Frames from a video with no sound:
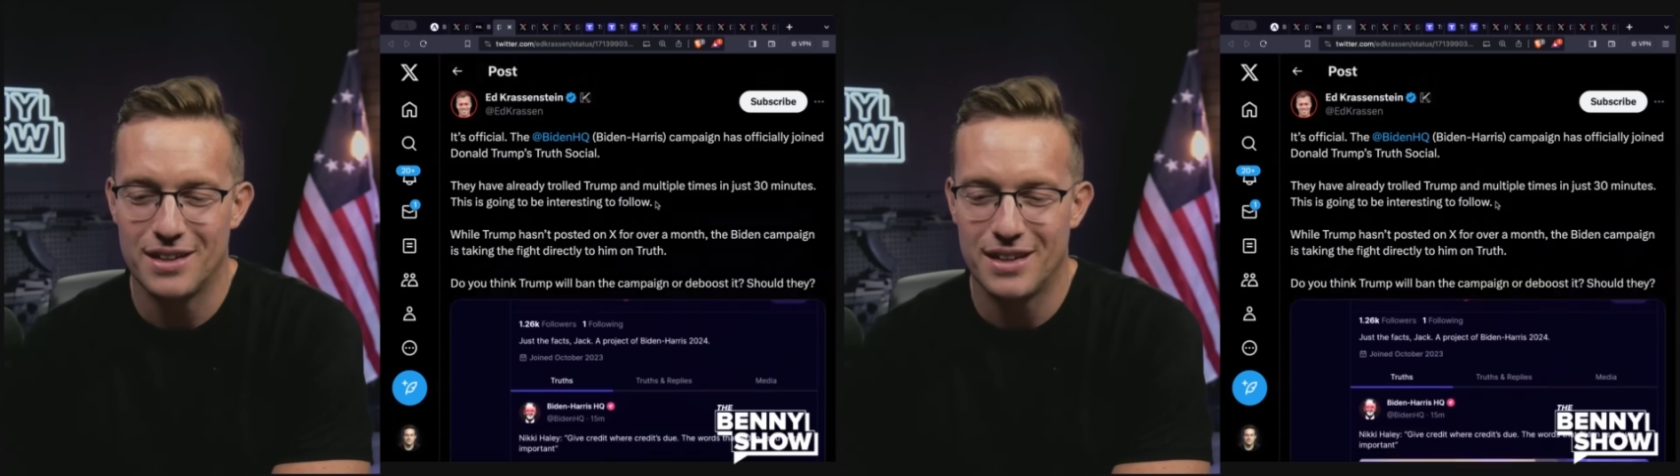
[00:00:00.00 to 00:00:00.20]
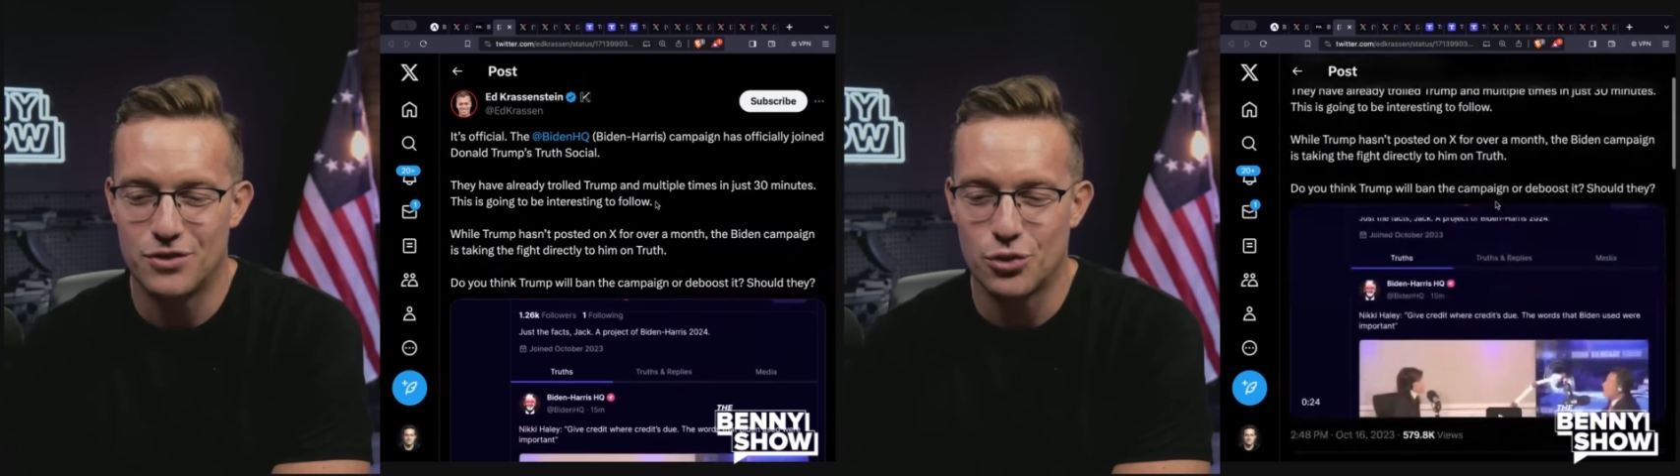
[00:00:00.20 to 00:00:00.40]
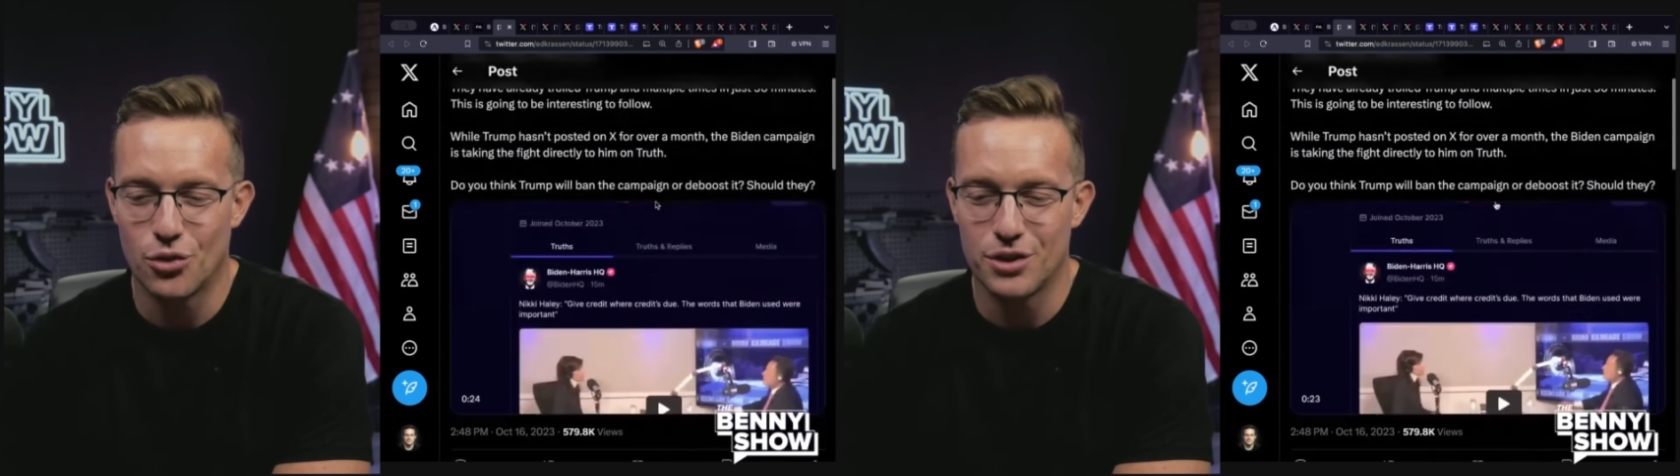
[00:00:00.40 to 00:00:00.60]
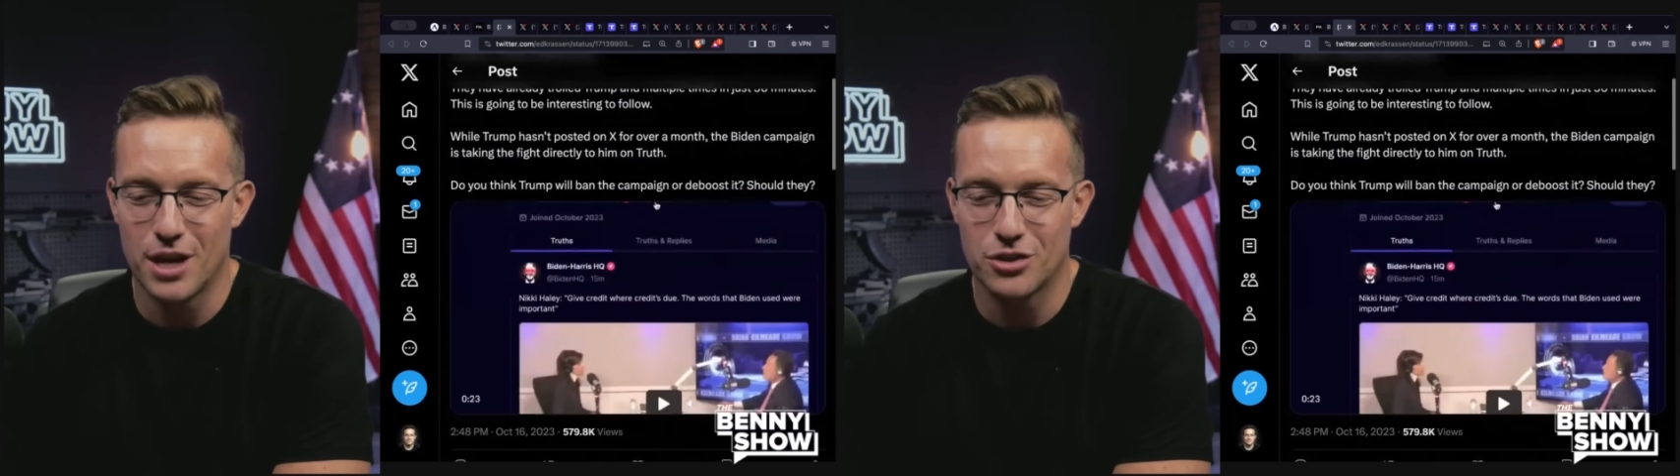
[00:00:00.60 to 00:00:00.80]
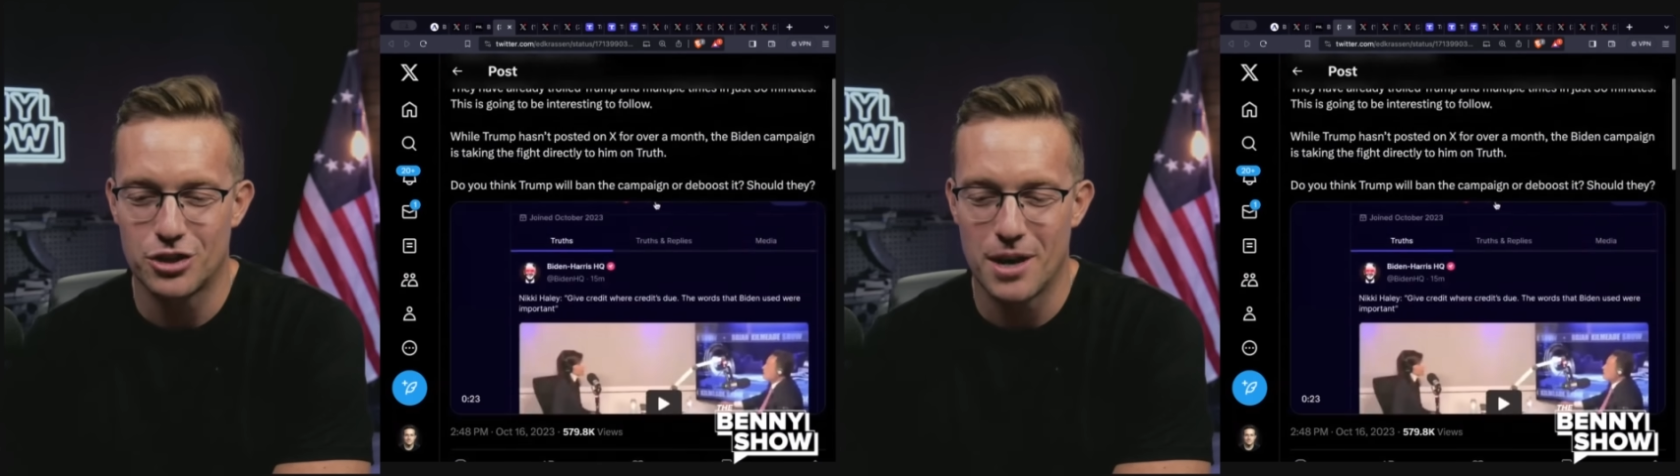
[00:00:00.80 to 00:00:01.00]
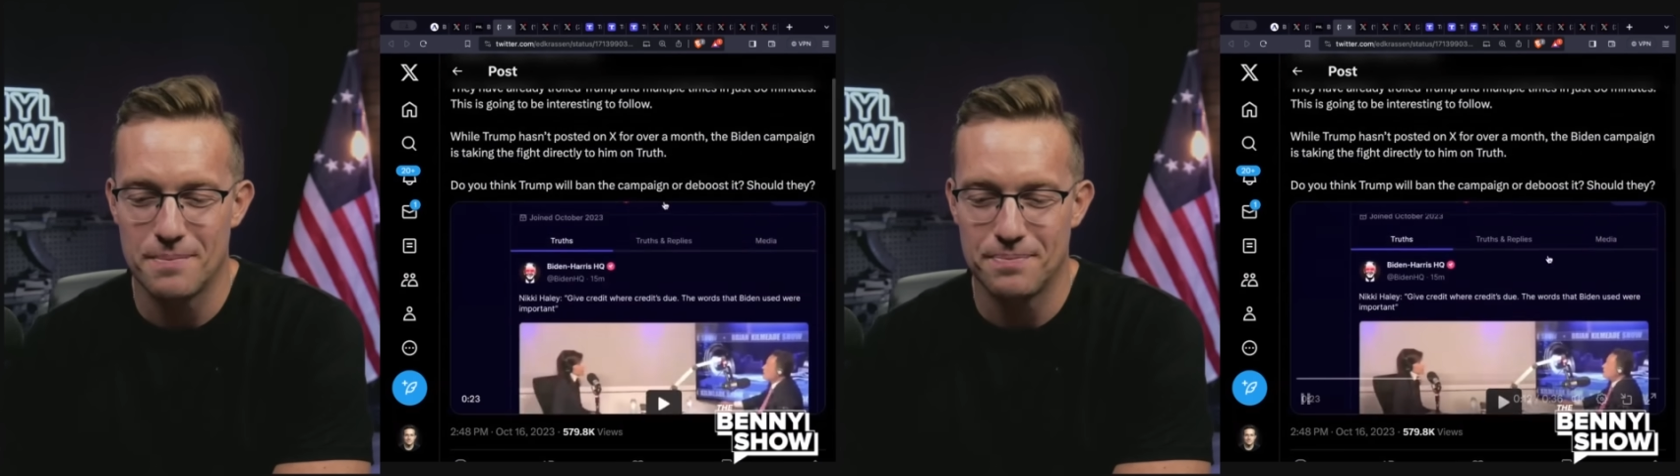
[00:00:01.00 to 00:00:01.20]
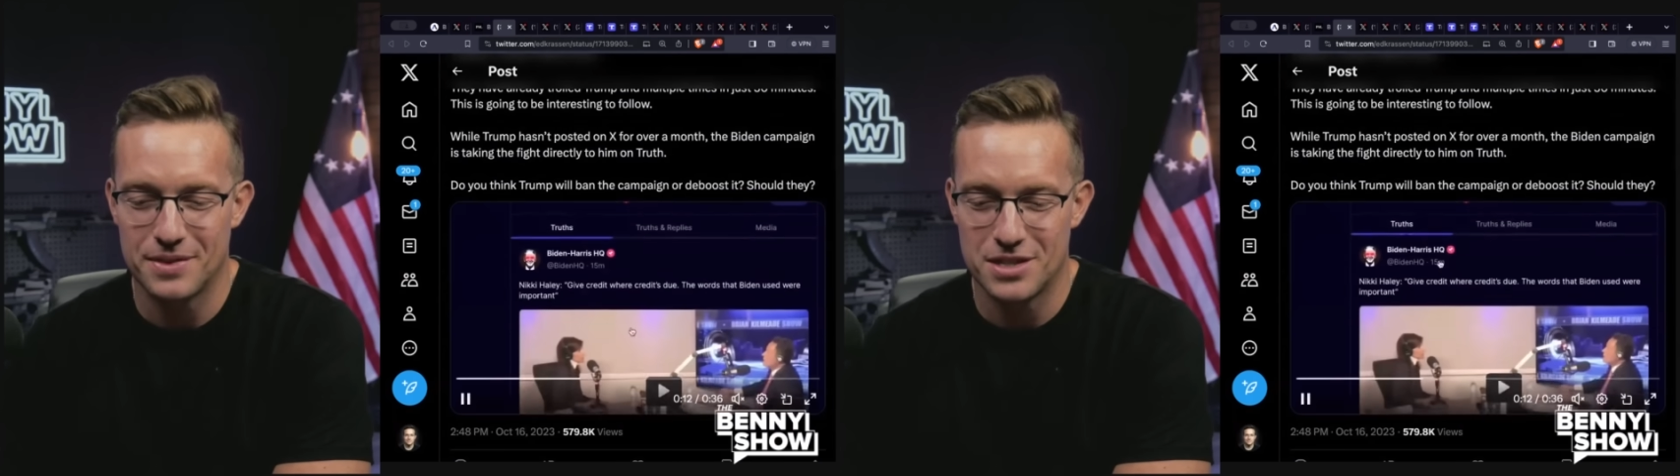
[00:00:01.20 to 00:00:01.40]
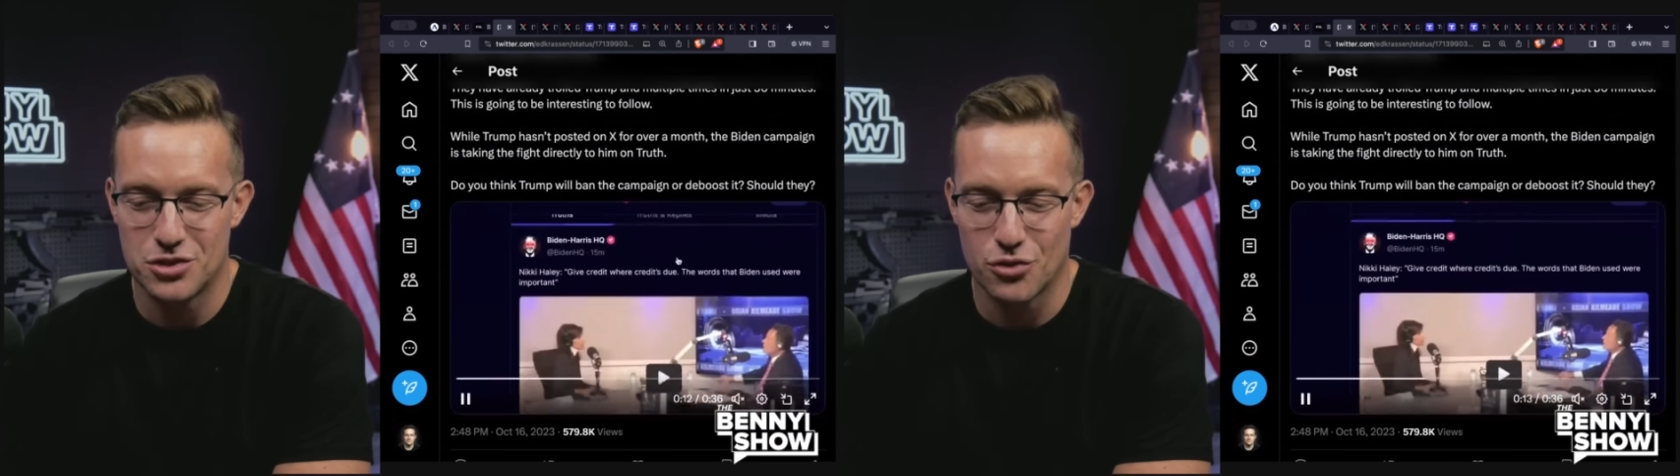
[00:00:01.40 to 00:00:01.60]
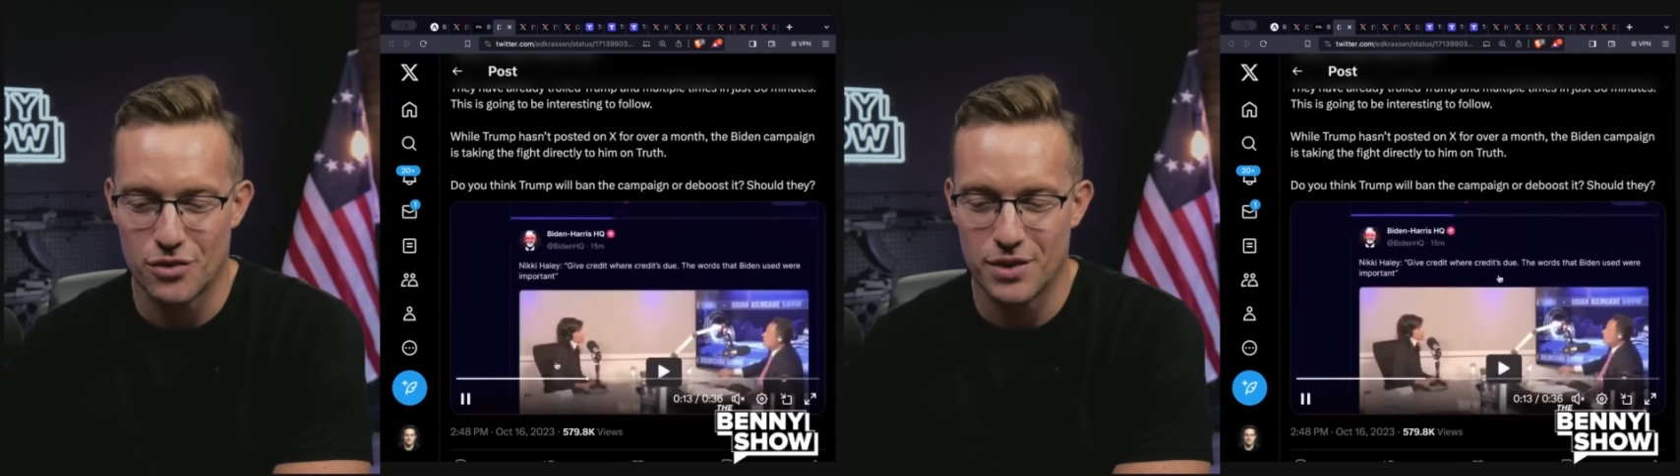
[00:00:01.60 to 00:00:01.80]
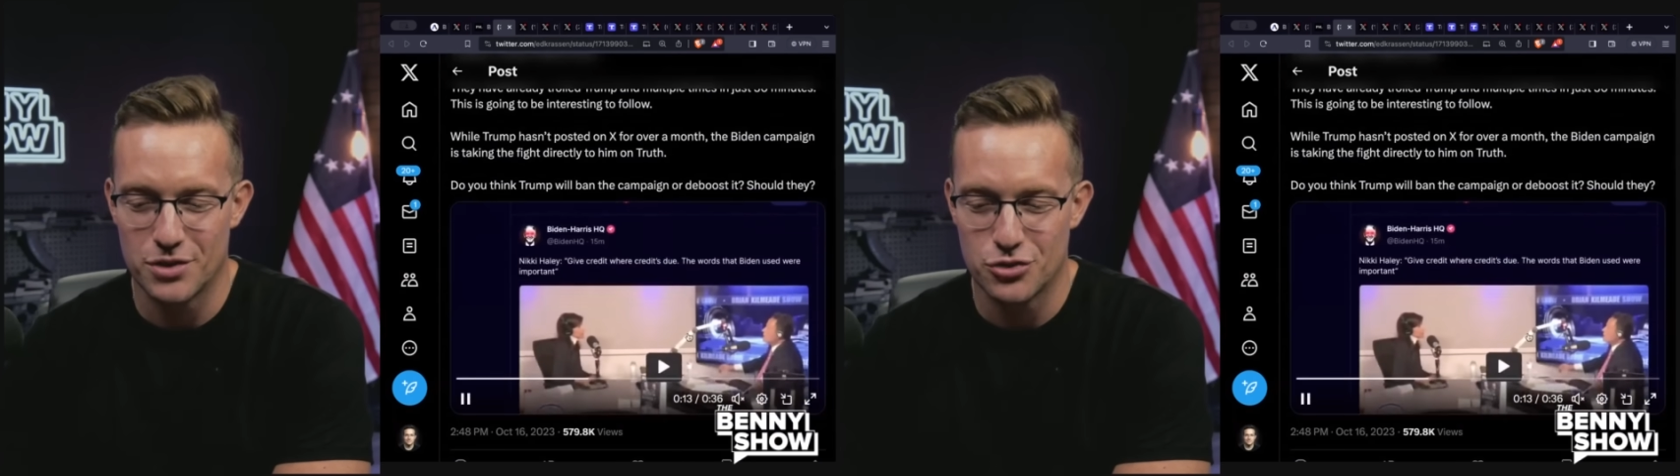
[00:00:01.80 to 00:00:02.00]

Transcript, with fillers: They've trolled Donald Trump. This is sort of a